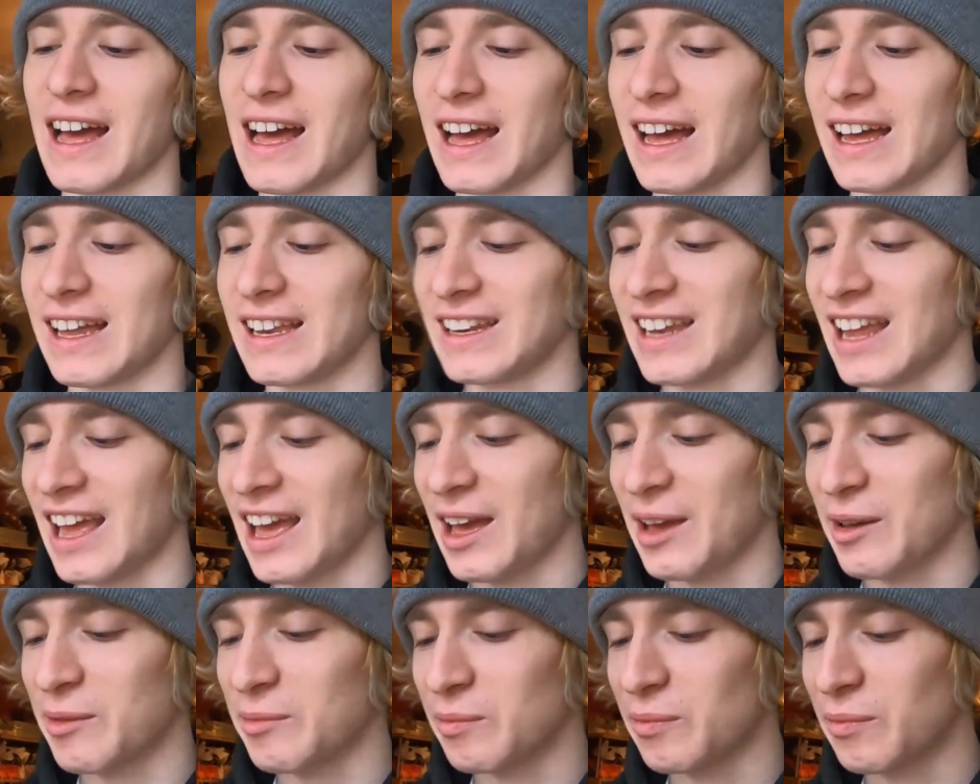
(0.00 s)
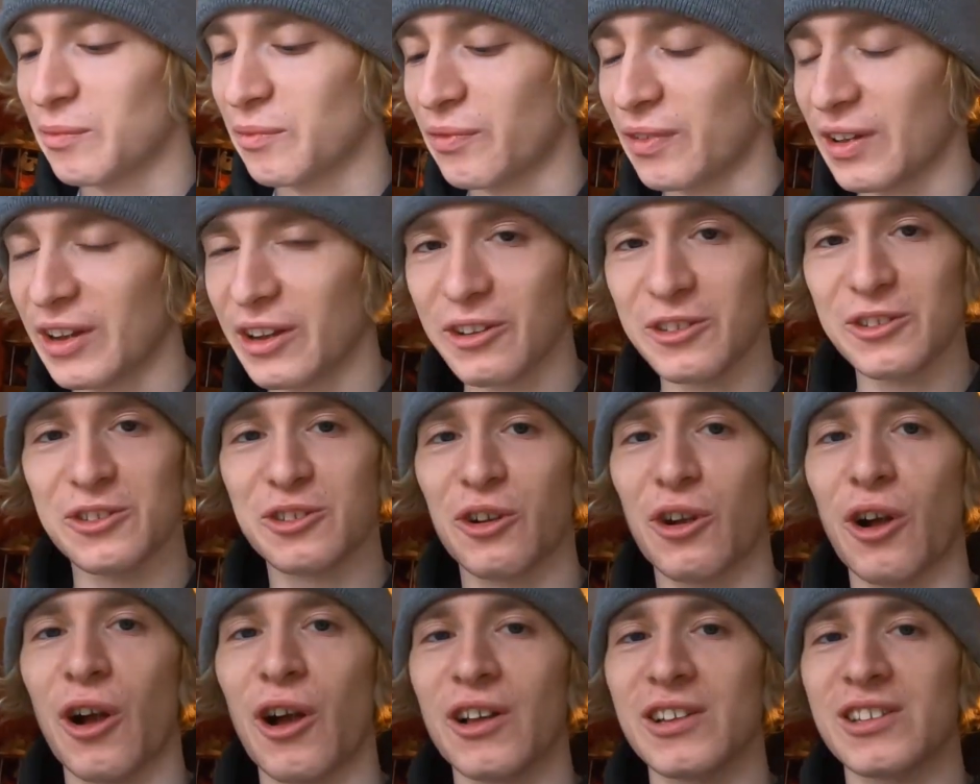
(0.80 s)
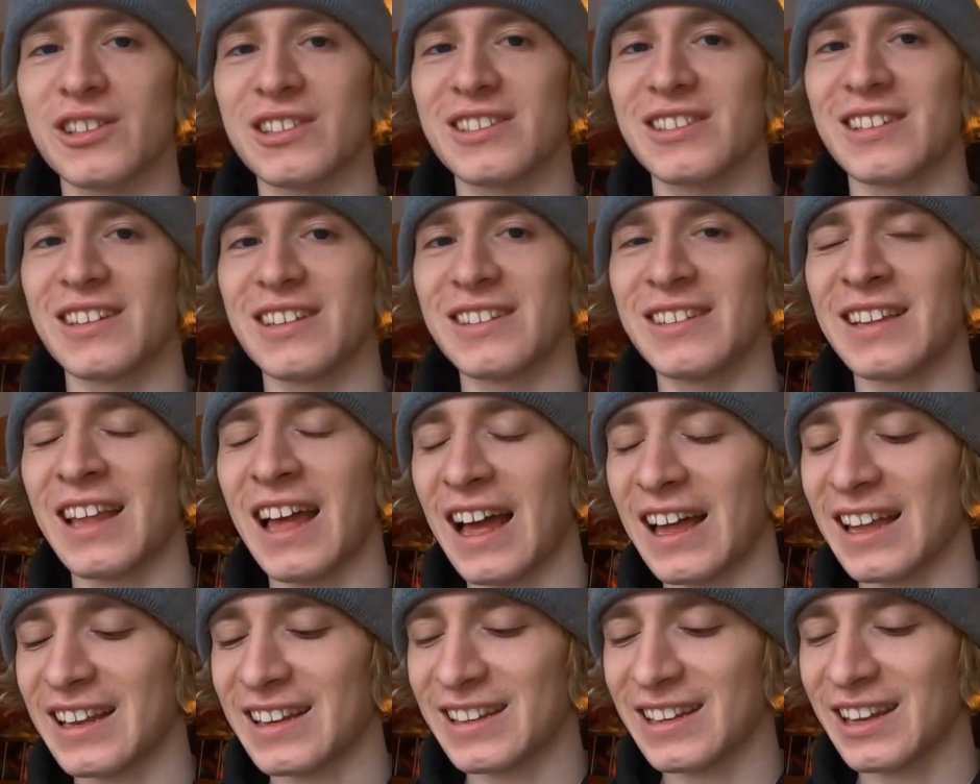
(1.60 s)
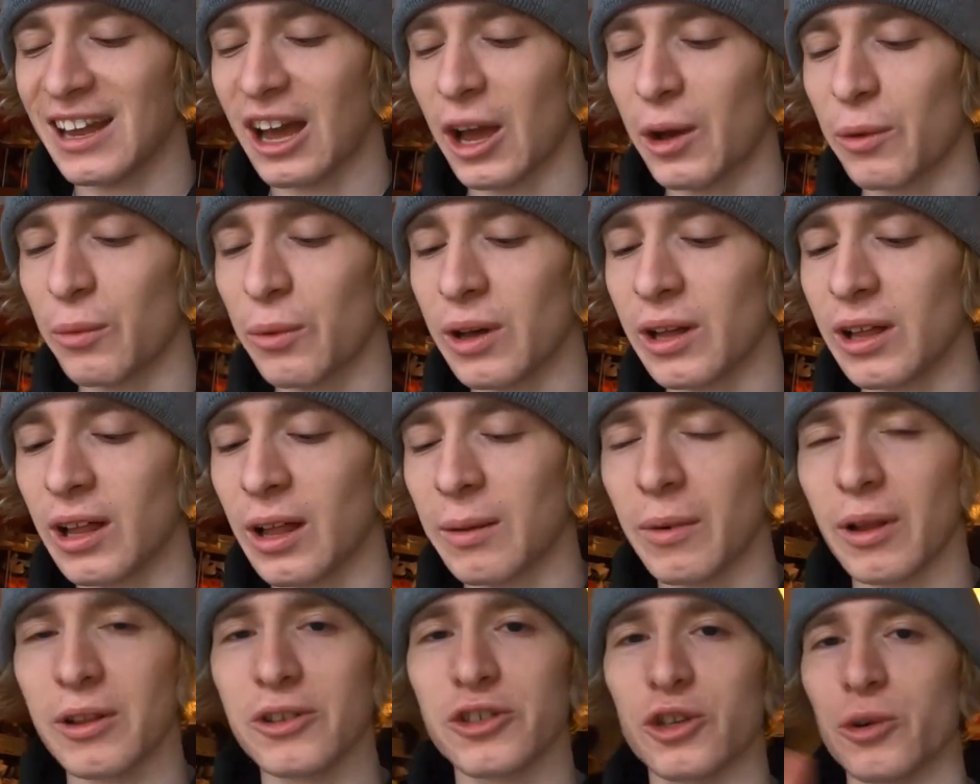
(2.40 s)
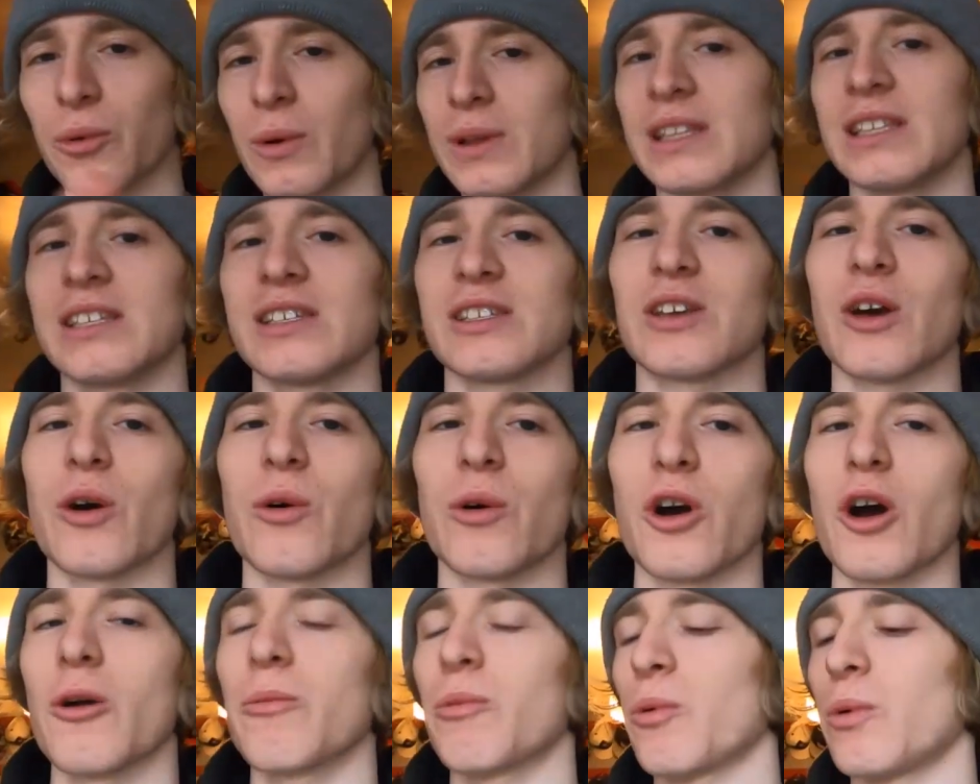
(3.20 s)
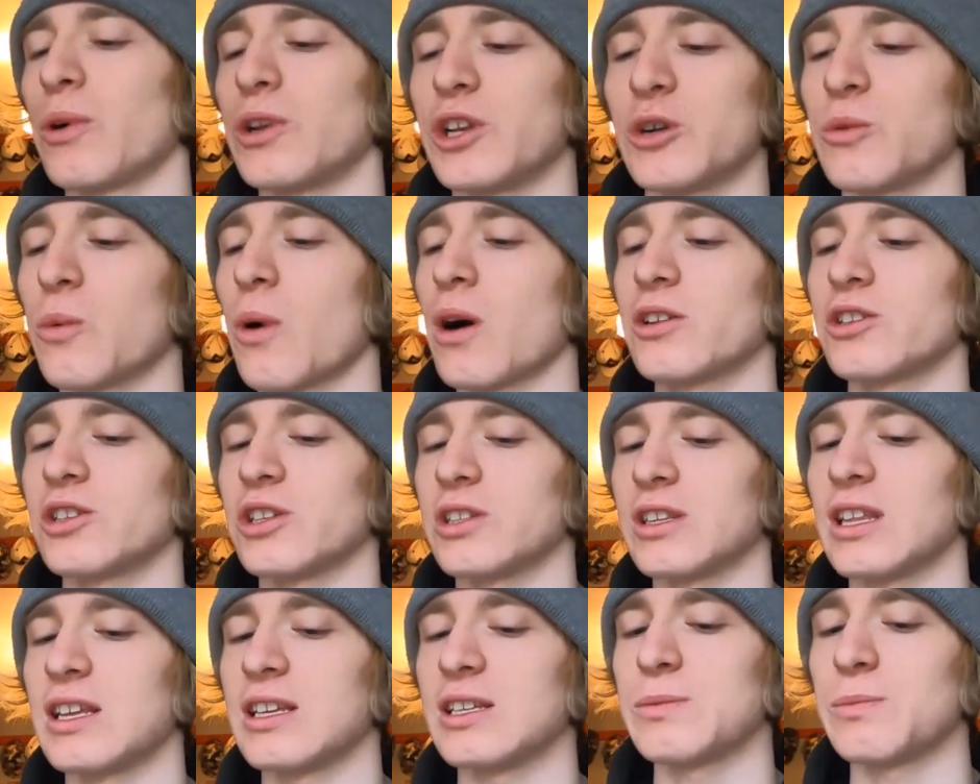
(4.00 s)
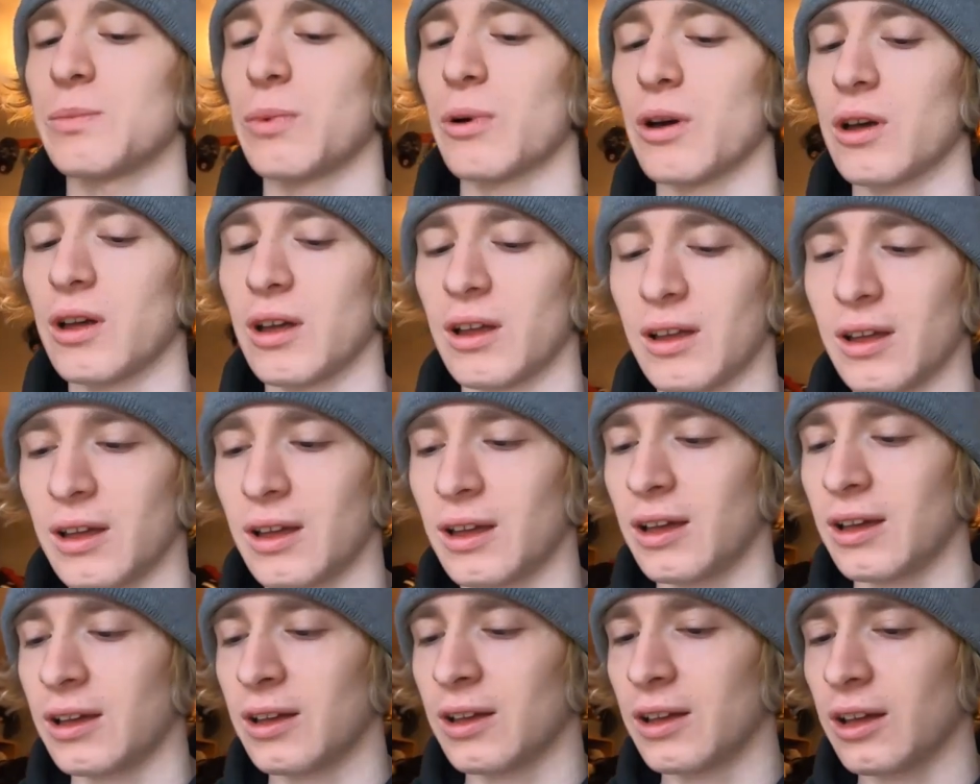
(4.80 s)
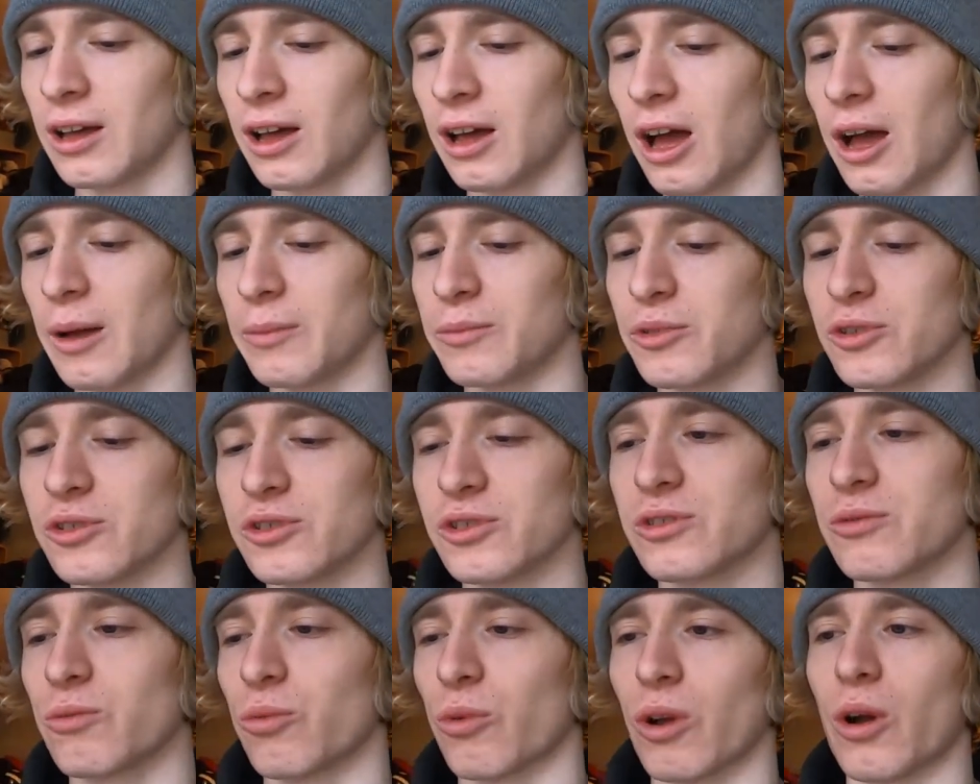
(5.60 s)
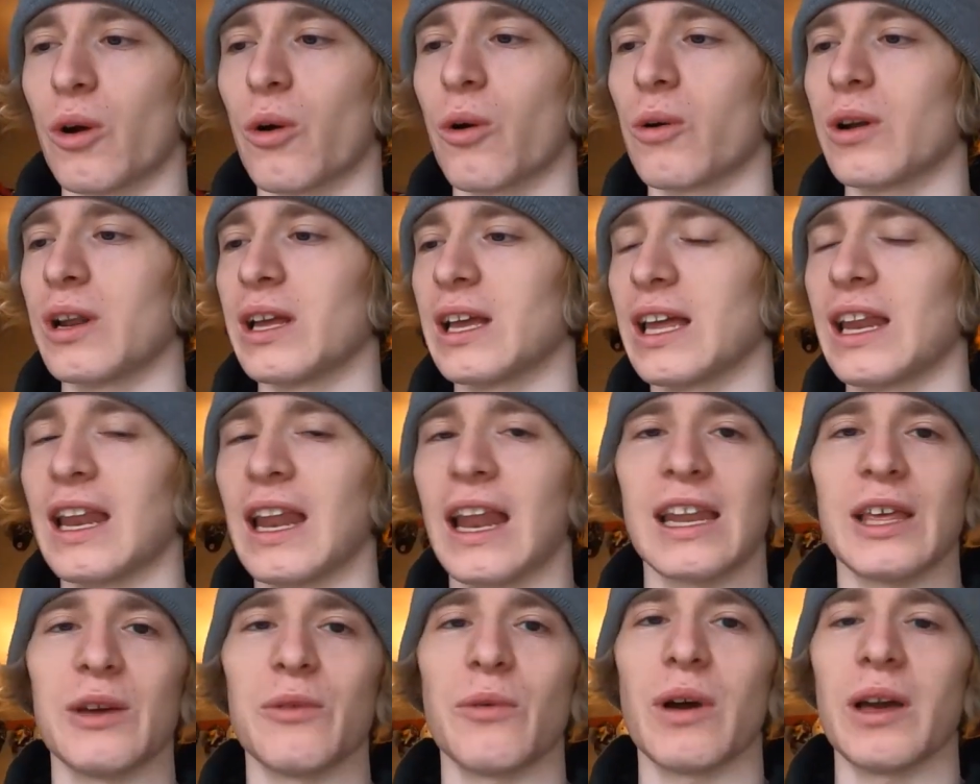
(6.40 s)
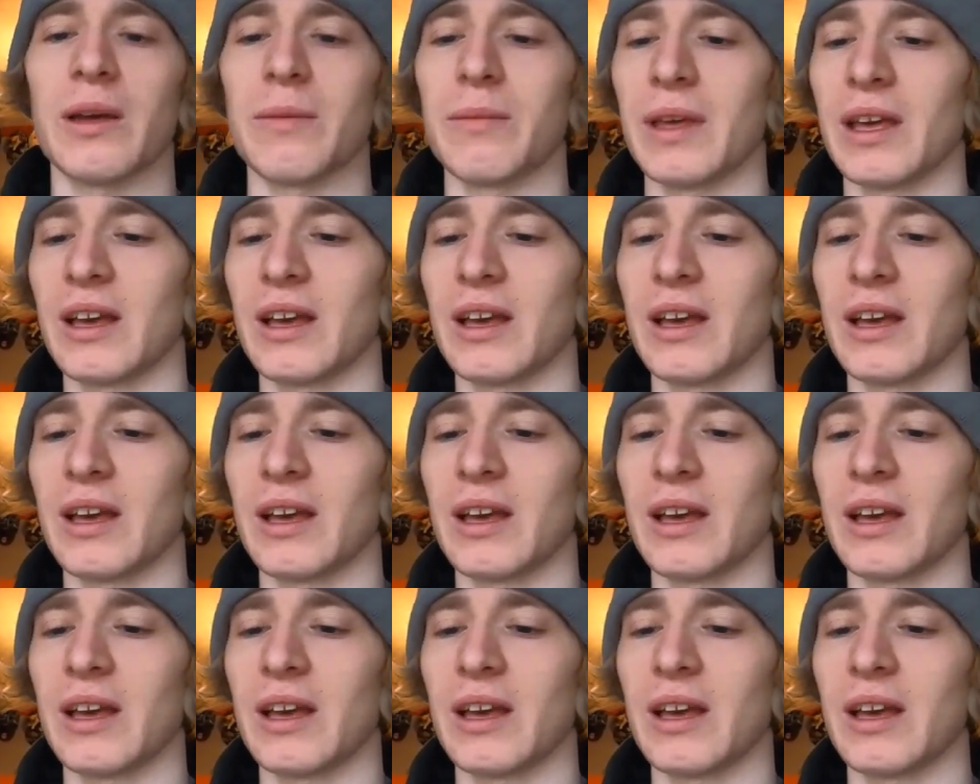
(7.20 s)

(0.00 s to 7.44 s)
And fingers crossed that I will. I'm not sure when this is going up or when you're watching this, but I'm just recording it anyway